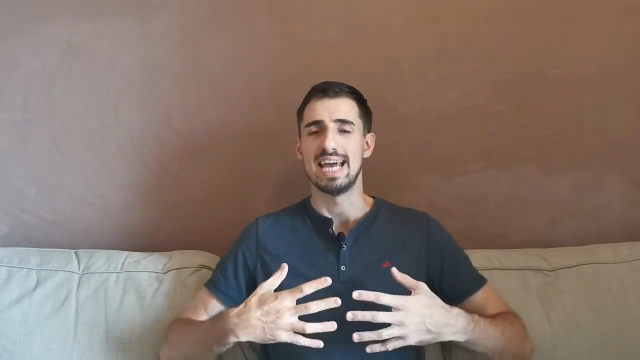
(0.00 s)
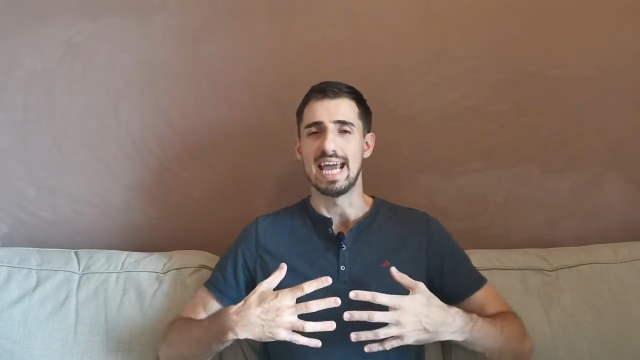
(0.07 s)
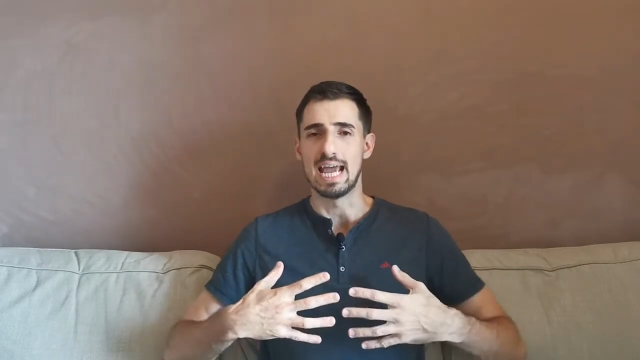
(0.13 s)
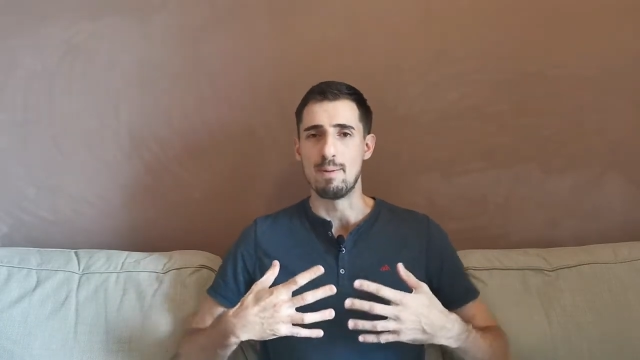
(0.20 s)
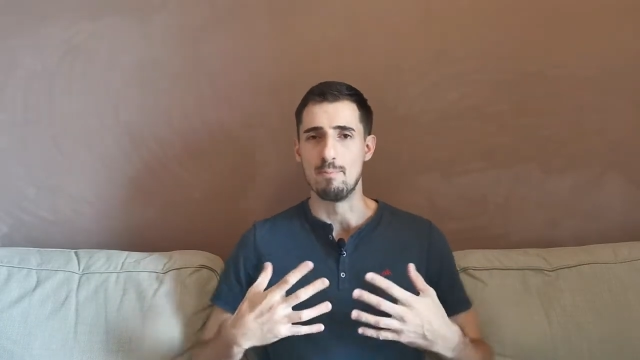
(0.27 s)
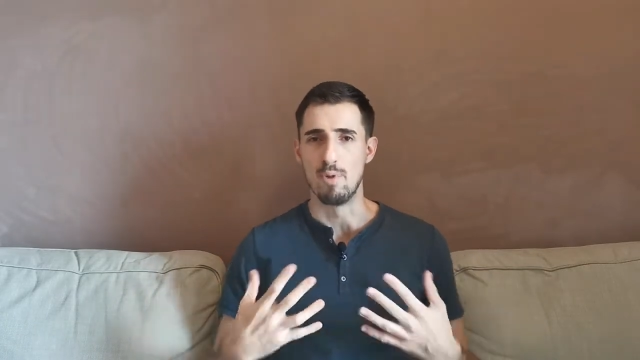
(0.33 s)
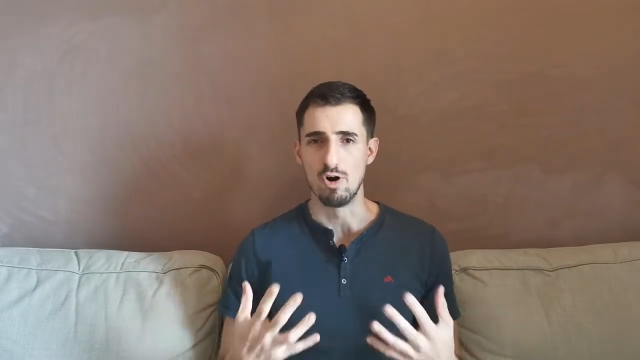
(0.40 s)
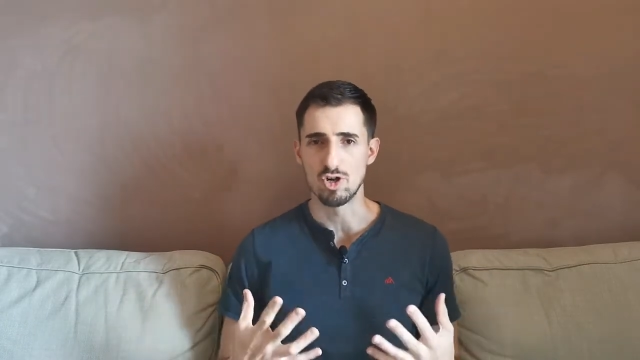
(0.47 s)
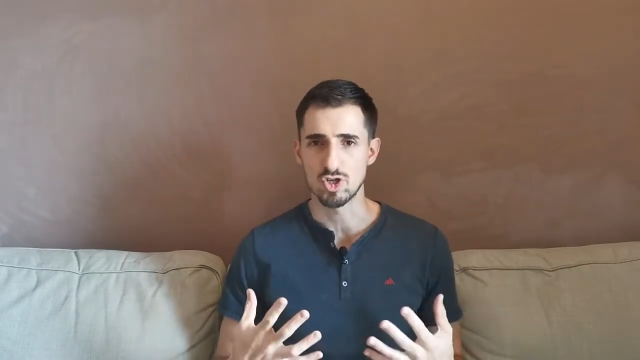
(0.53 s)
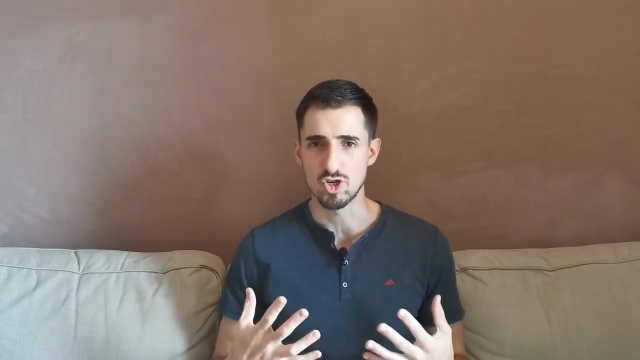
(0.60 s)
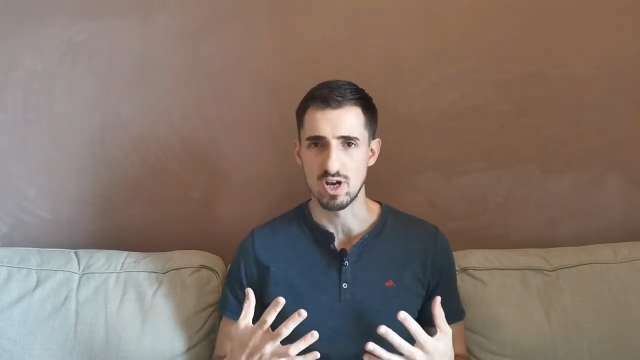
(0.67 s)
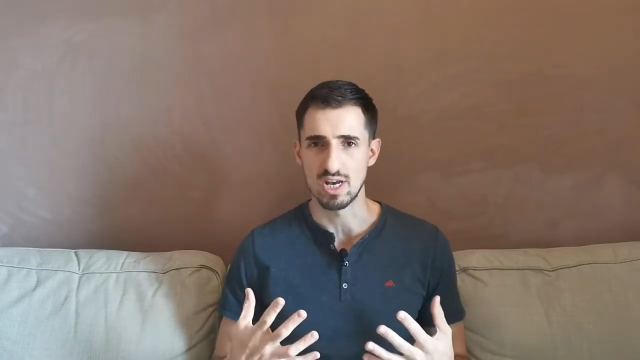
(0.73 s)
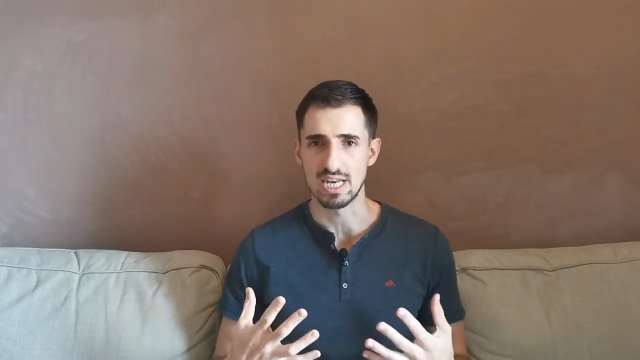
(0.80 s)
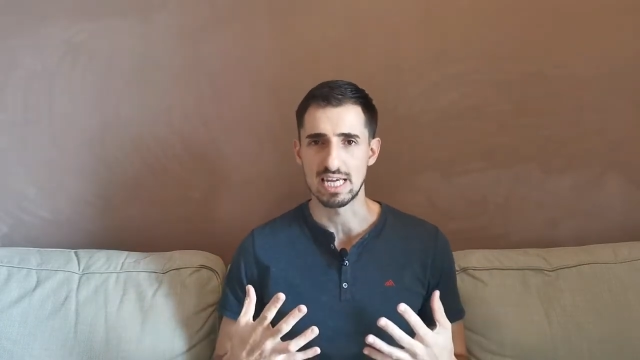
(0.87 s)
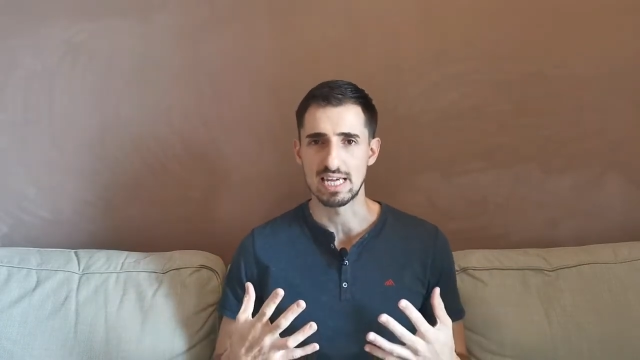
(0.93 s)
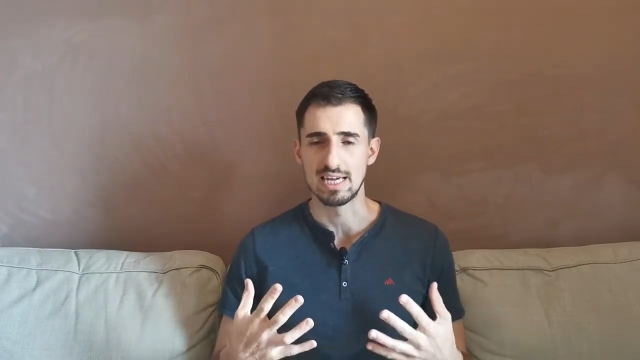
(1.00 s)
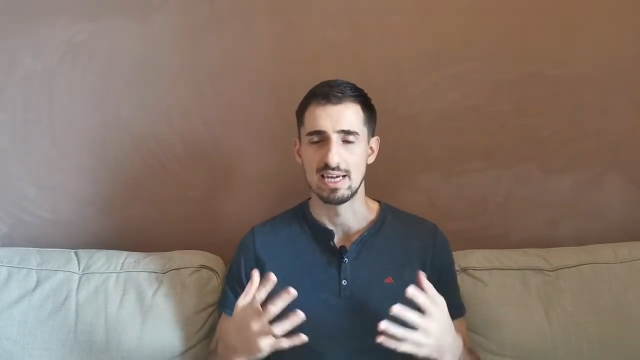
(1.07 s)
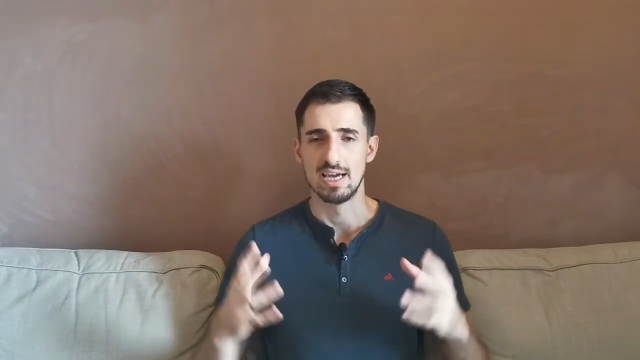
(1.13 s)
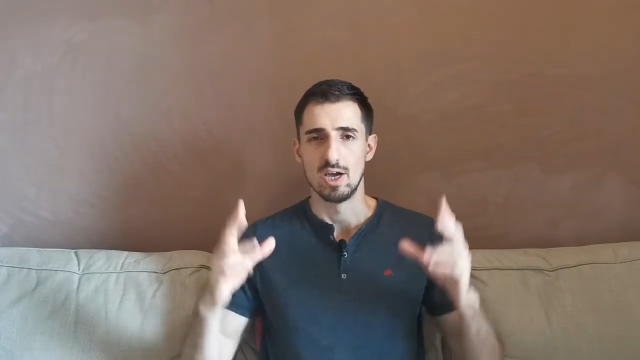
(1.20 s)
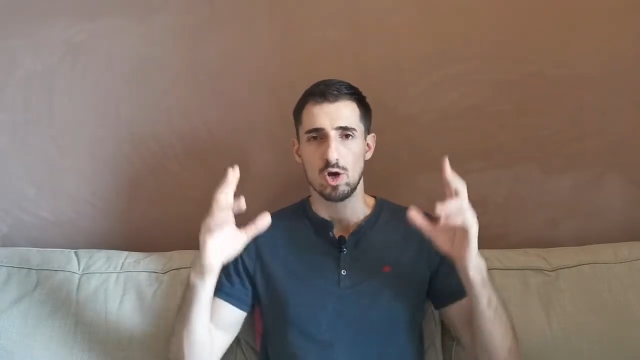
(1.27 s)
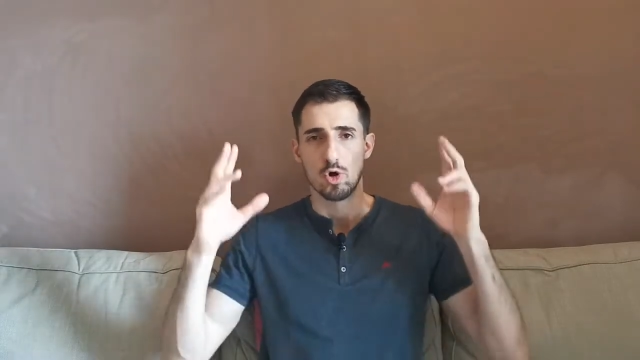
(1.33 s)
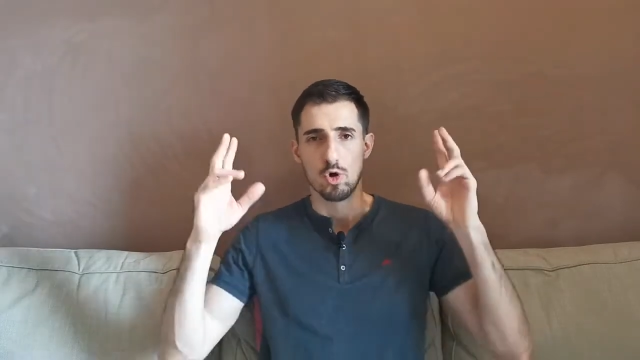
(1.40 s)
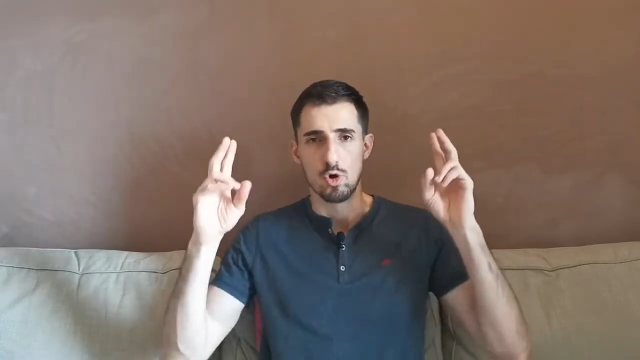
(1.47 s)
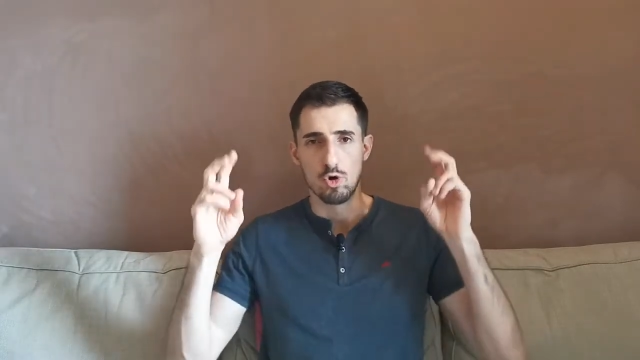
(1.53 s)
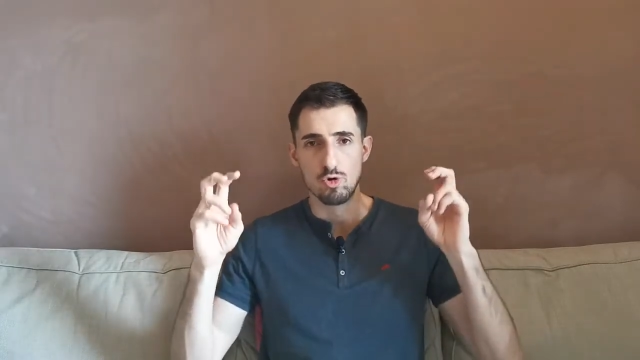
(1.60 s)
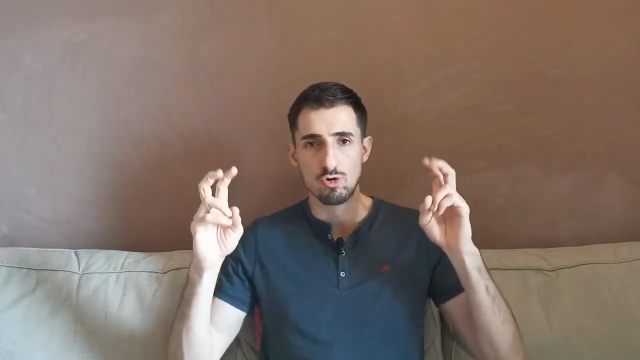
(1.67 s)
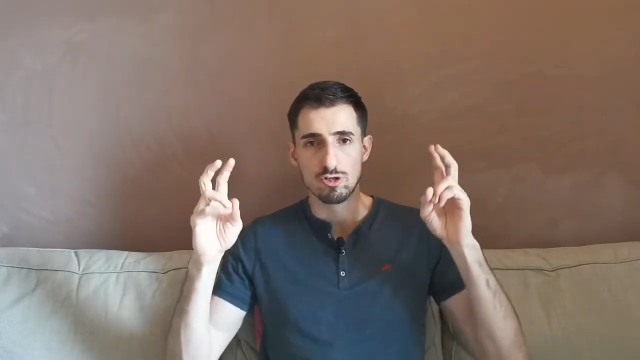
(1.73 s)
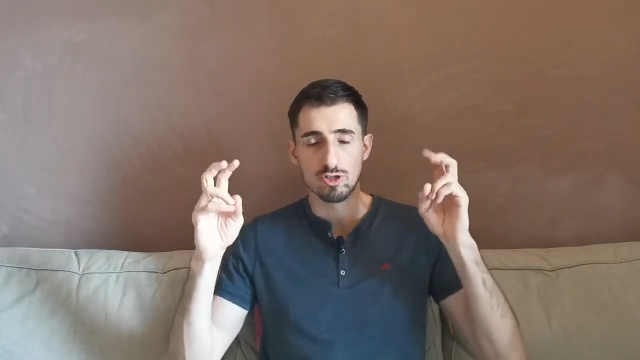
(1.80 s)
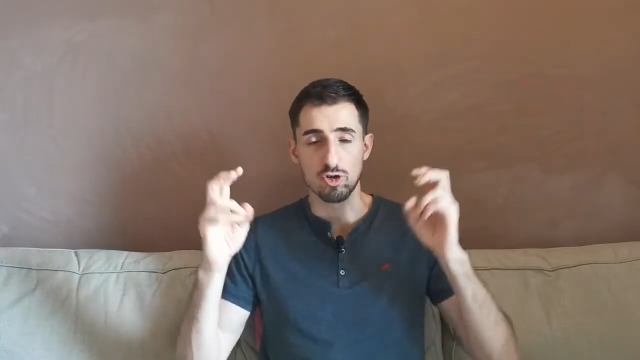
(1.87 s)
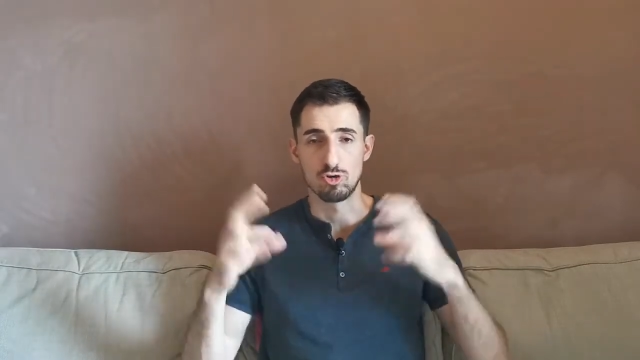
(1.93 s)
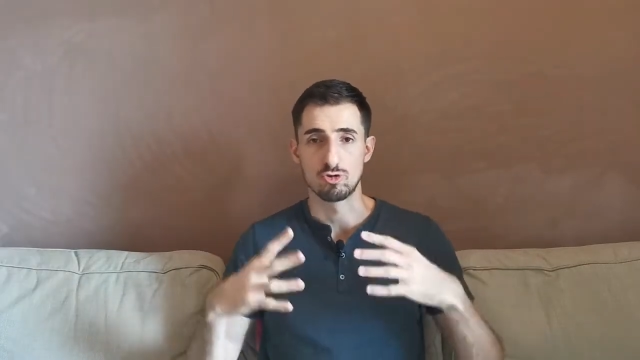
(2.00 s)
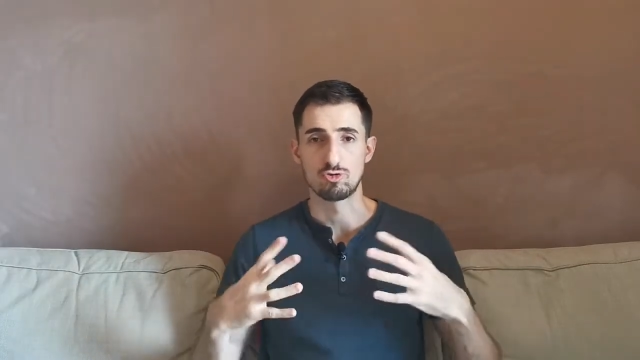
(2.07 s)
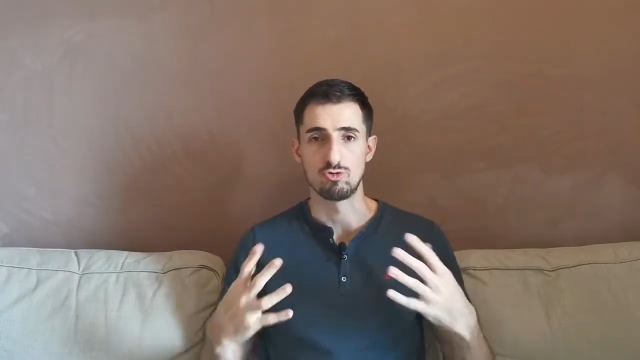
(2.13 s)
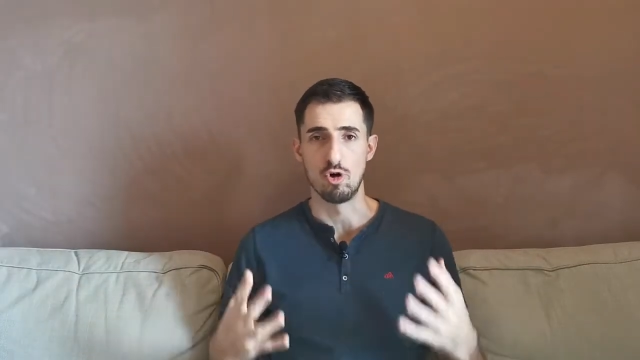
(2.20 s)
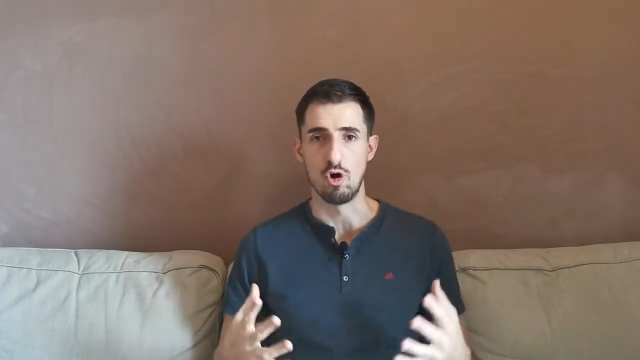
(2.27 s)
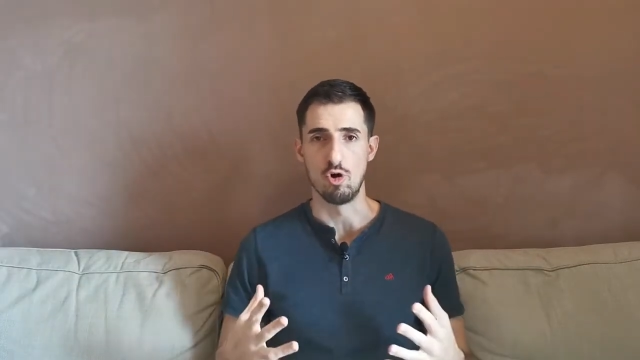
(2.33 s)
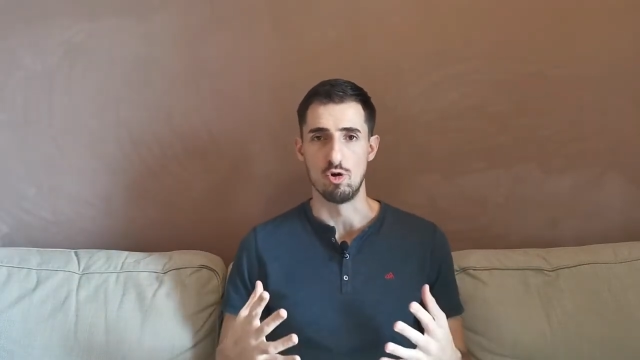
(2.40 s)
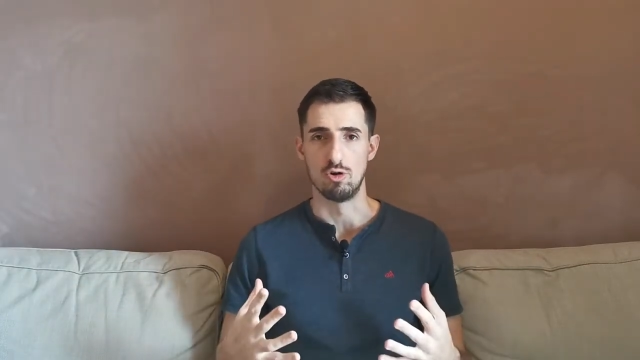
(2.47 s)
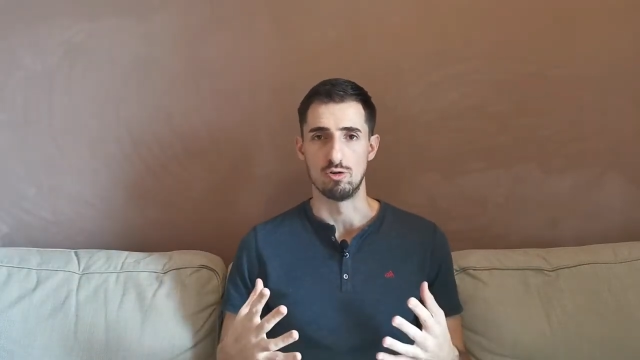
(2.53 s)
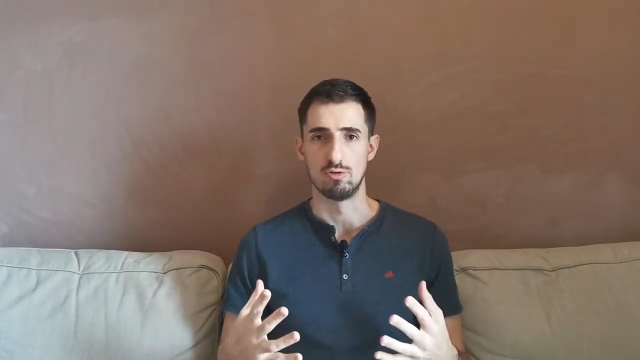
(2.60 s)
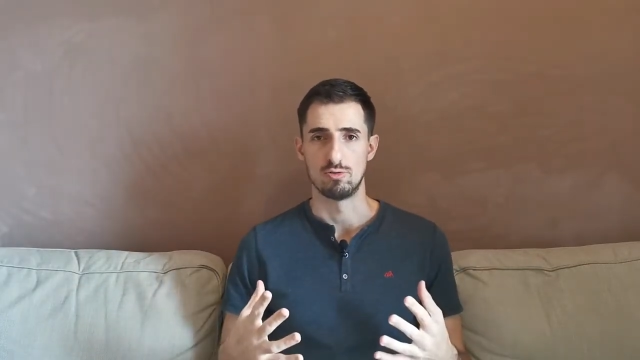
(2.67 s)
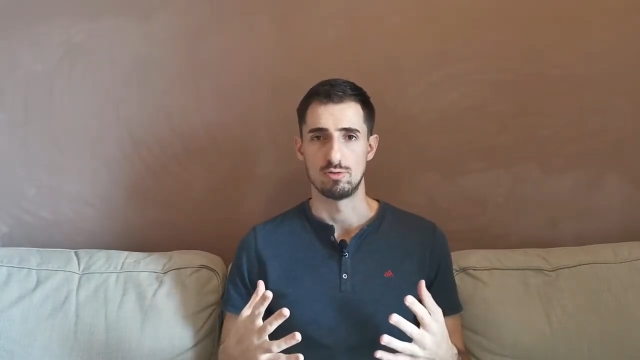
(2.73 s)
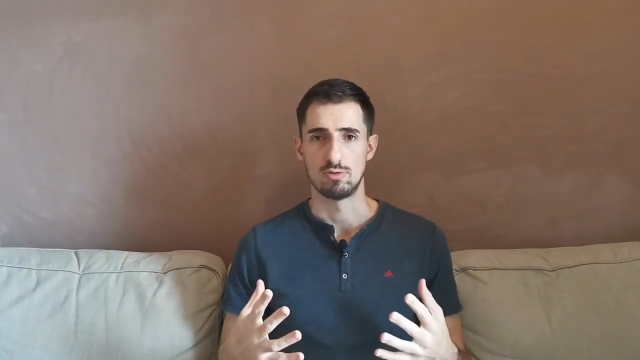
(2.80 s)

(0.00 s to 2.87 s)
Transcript: emotionally lose control